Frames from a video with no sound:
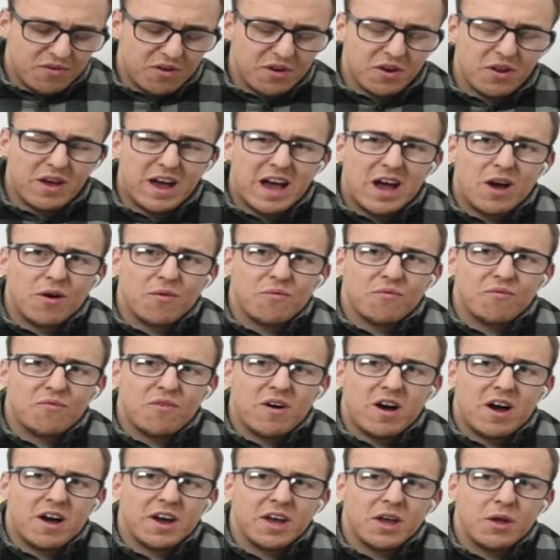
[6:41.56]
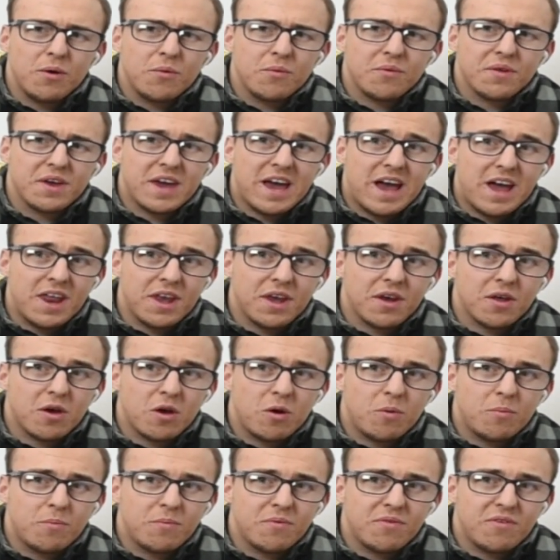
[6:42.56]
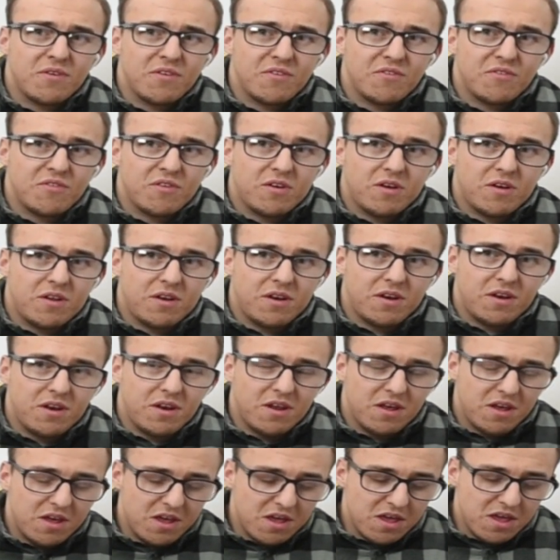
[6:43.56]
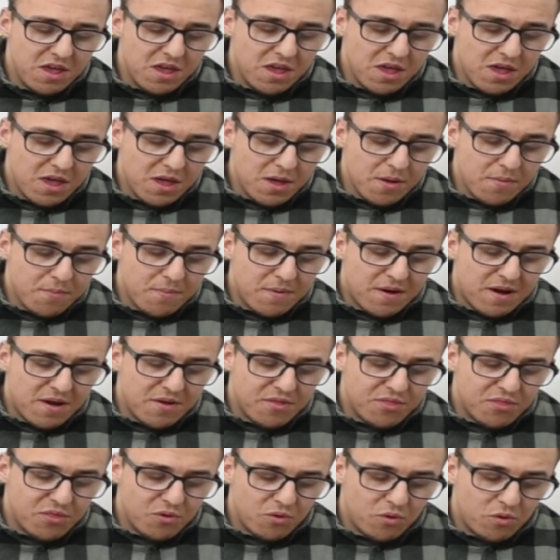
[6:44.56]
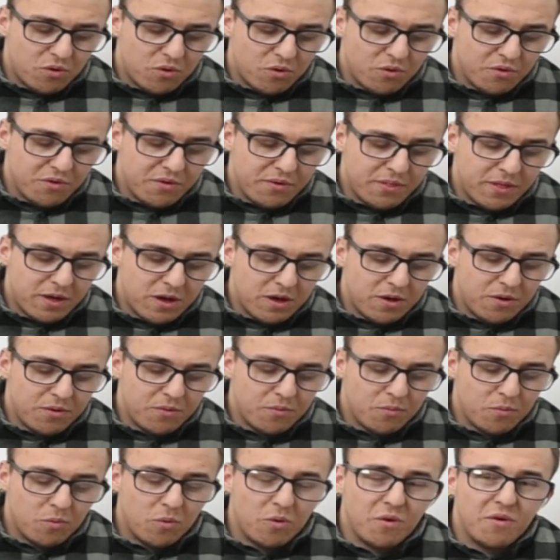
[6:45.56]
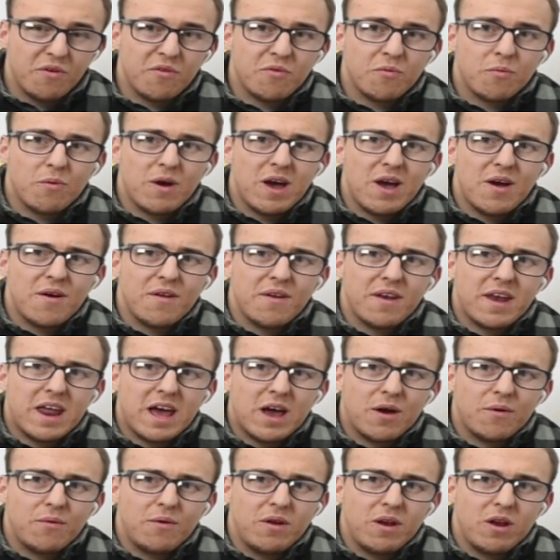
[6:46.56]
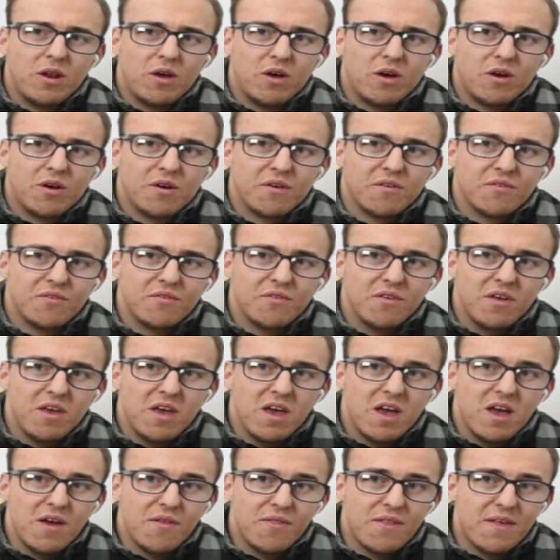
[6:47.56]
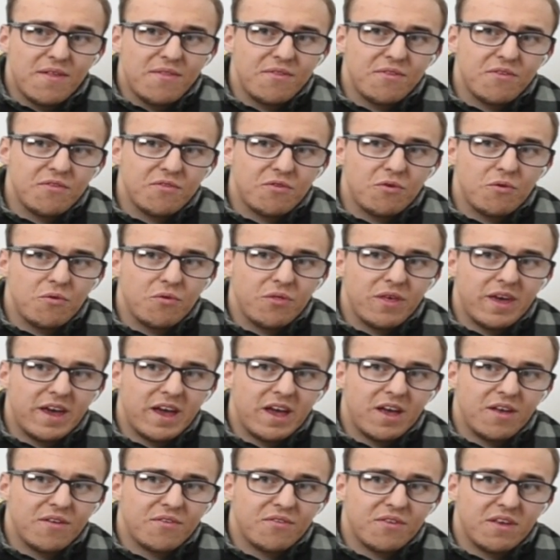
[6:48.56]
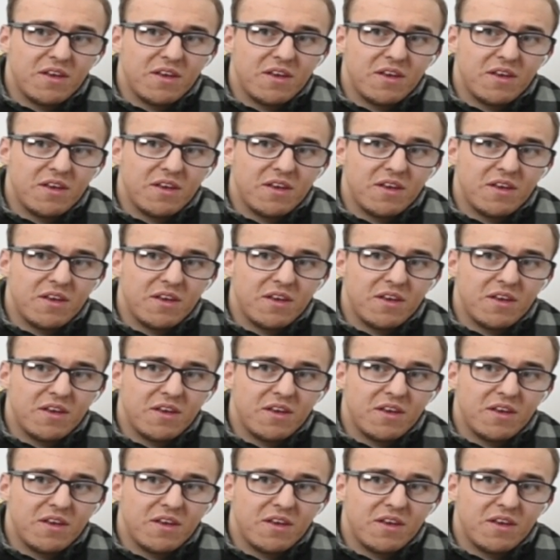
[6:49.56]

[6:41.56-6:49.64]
don't know how far he would get in the competition. But I thought, you know, what he's wearing, how he looks, then to do this,